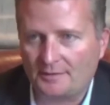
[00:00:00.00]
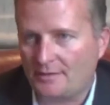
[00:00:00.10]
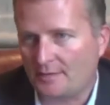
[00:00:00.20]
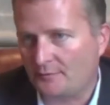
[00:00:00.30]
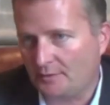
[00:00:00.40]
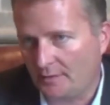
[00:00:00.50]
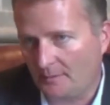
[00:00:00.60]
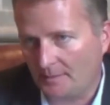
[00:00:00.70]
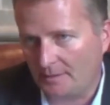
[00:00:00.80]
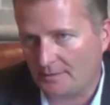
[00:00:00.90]
successful
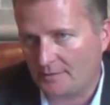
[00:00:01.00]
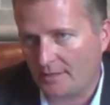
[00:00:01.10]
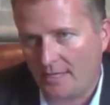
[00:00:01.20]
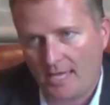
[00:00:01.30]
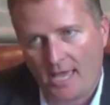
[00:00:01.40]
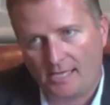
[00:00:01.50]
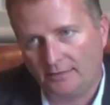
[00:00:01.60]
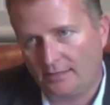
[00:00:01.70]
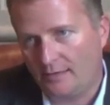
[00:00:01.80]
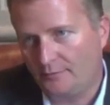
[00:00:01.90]
companies. I
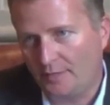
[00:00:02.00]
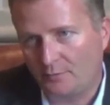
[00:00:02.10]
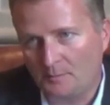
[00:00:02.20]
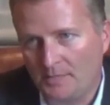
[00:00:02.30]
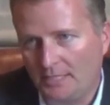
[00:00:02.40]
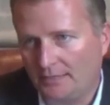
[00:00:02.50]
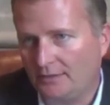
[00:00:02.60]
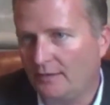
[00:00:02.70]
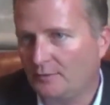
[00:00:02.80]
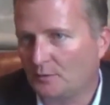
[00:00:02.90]
loved every minute,
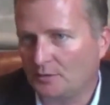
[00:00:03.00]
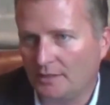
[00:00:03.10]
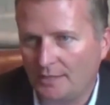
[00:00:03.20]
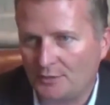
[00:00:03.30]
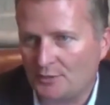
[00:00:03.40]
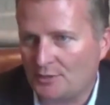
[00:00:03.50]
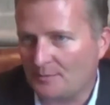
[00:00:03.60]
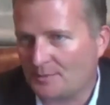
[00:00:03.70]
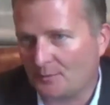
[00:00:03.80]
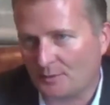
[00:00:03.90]
loved the
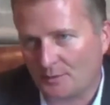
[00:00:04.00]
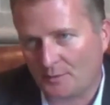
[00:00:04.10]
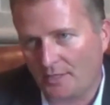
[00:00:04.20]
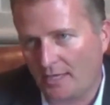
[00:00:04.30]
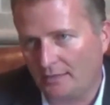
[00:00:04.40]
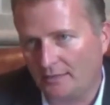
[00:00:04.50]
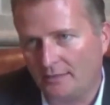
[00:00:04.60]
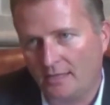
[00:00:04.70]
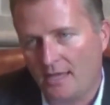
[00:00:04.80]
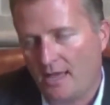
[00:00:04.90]
relationships that were created.
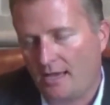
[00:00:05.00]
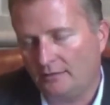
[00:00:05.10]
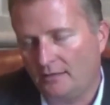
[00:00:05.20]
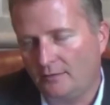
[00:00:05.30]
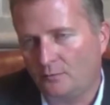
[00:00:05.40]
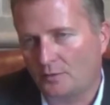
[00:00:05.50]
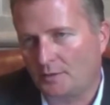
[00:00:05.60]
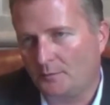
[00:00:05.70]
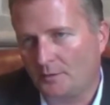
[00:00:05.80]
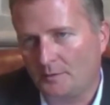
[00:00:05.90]
I love
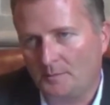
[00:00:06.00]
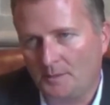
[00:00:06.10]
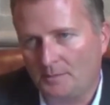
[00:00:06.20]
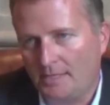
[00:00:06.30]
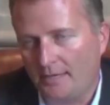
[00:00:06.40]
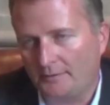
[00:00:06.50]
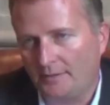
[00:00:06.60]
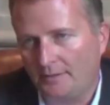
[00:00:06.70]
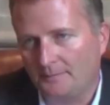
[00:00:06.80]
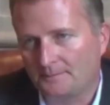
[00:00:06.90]
working with the people out
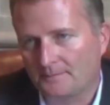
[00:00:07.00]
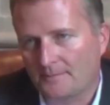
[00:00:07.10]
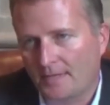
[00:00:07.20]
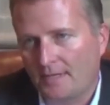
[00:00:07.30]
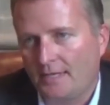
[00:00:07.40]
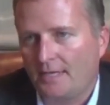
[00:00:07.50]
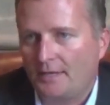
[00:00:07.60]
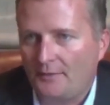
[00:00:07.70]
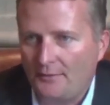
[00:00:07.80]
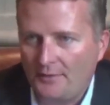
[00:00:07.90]
there.
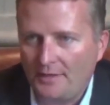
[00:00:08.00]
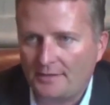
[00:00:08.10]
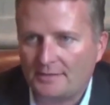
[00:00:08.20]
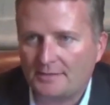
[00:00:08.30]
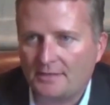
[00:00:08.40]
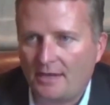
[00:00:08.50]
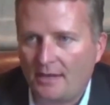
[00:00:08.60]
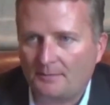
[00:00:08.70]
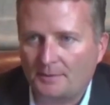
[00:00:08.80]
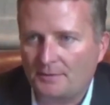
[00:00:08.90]
This
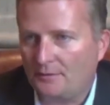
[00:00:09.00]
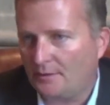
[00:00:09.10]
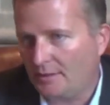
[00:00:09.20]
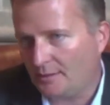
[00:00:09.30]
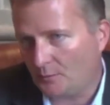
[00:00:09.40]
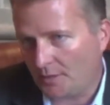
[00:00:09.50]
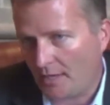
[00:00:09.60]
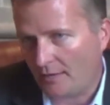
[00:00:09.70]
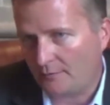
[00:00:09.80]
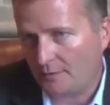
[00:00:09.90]
opportunity that we
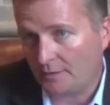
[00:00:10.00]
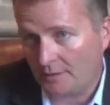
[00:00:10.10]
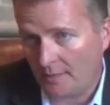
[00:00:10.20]
have here at